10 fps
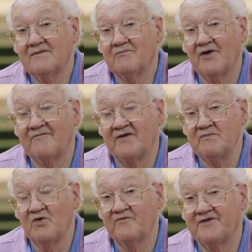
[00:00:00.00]
Briefly
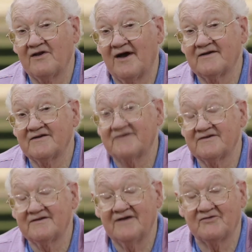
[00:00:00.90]
moved to
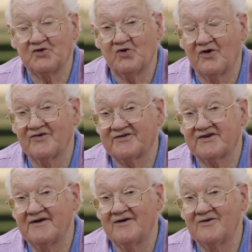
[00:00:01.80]
Ludington, a tourist
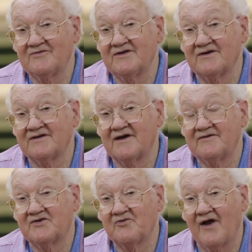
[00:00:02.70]
town, and
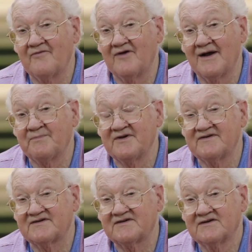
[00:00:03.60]
then to Grand
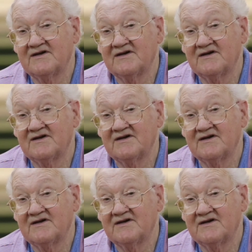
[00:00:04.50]
Rapids.